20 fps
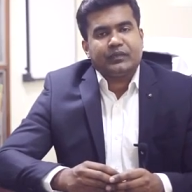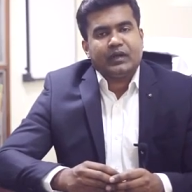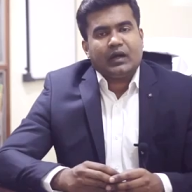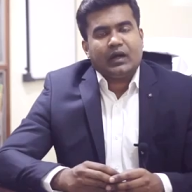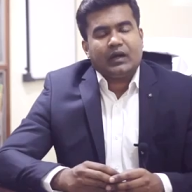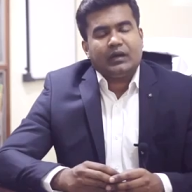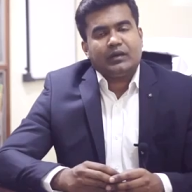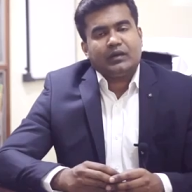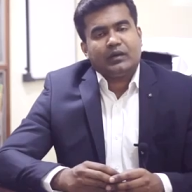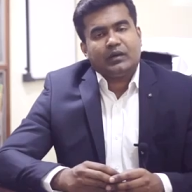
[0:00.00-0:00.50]

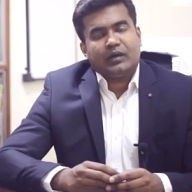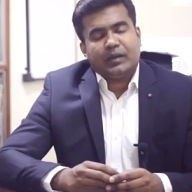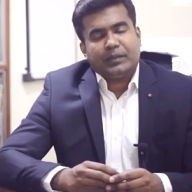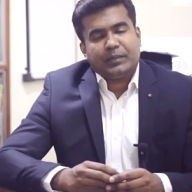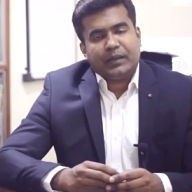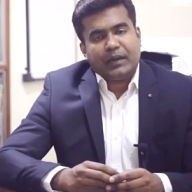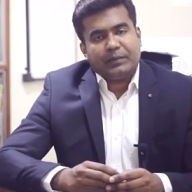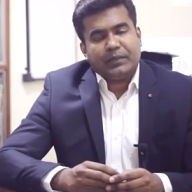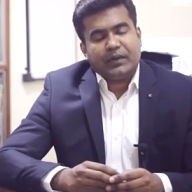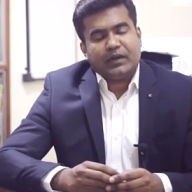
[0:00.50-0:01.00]
and a
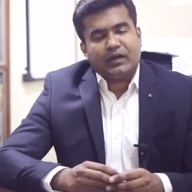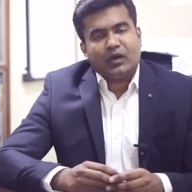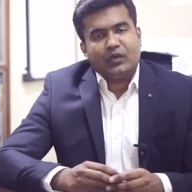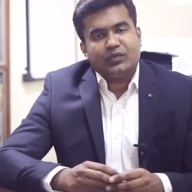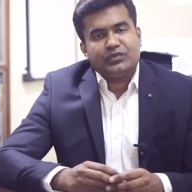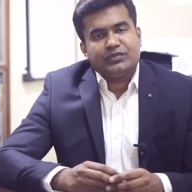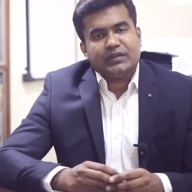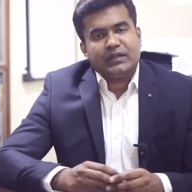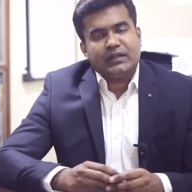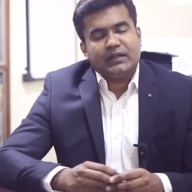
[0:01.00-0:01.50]
proper
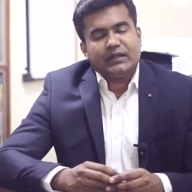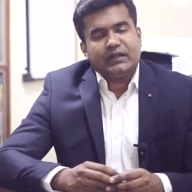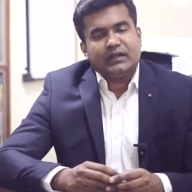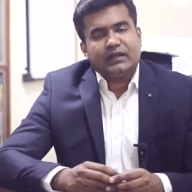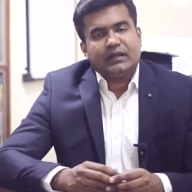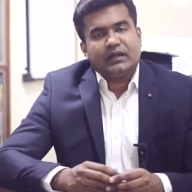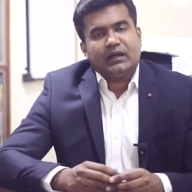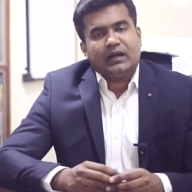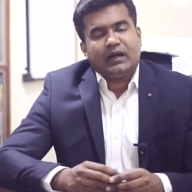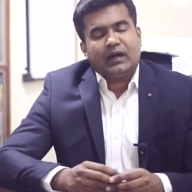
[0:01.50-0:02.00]
counseling,
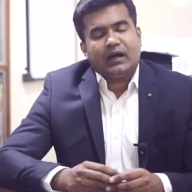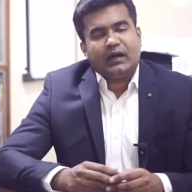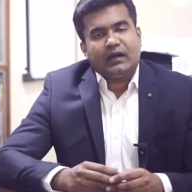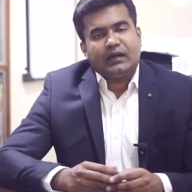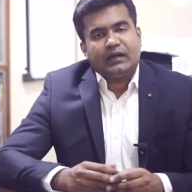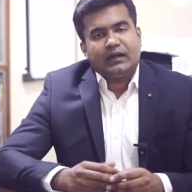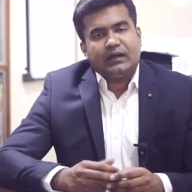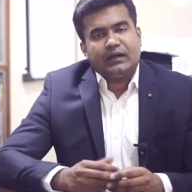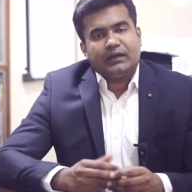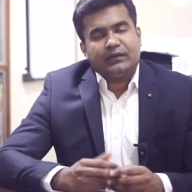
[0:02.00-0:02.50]

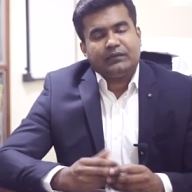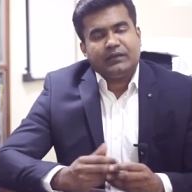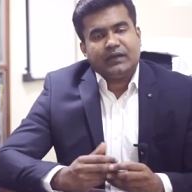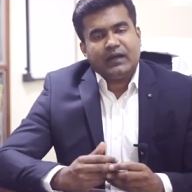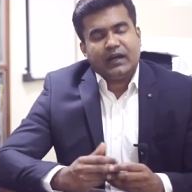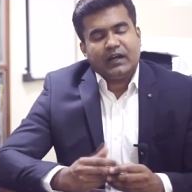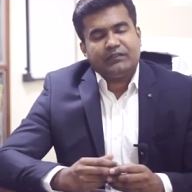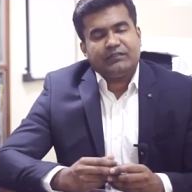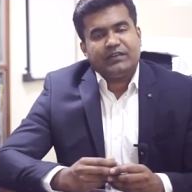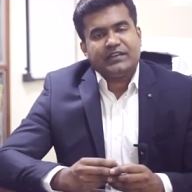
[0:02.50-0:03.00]
and we
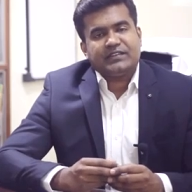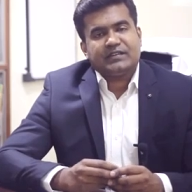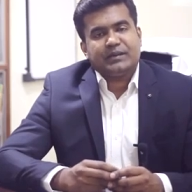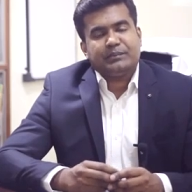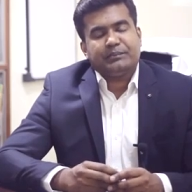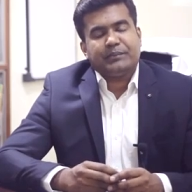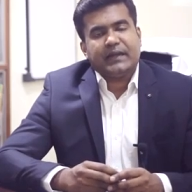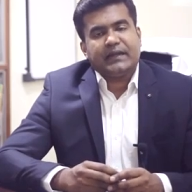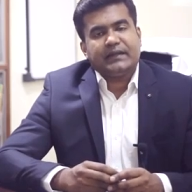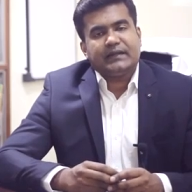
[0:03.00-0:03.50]
advise some
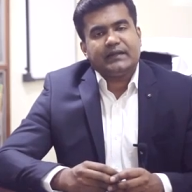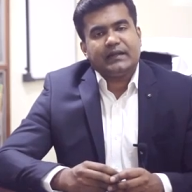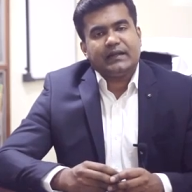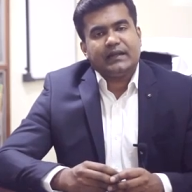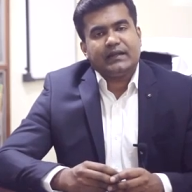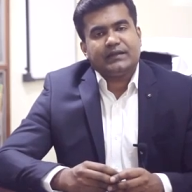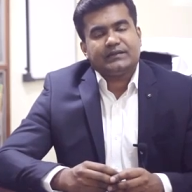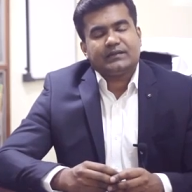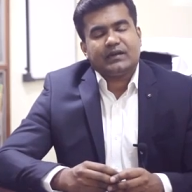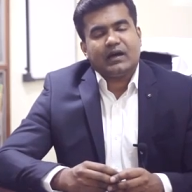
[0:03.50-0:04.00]

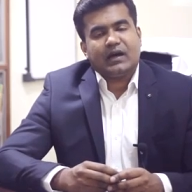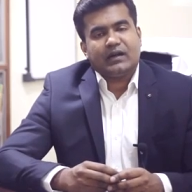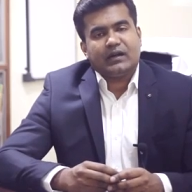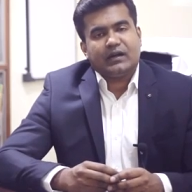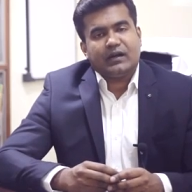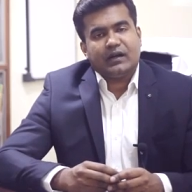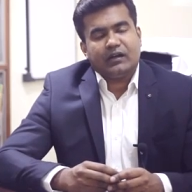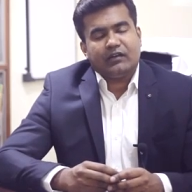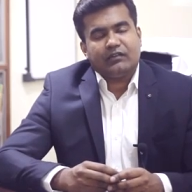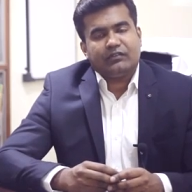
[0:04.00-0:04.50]
painkillers on
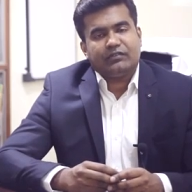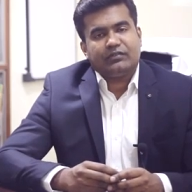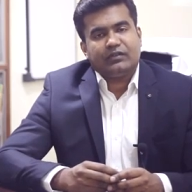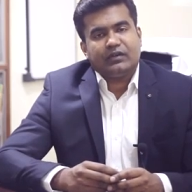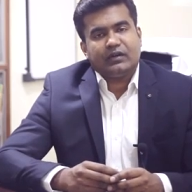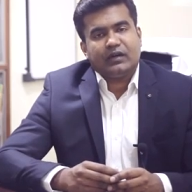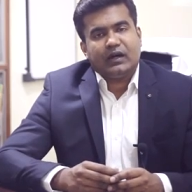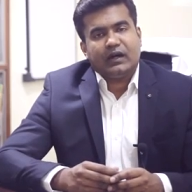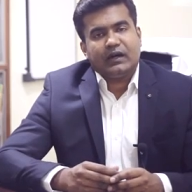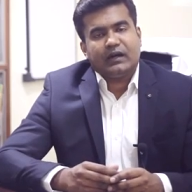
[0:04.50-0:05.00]
and off
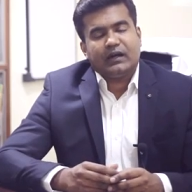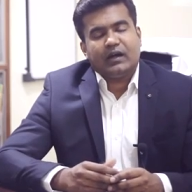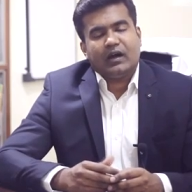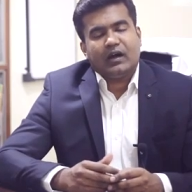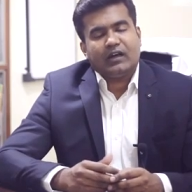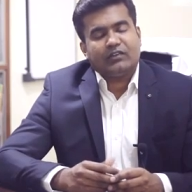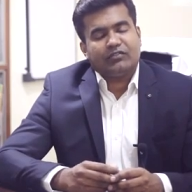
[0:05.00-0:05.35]
and art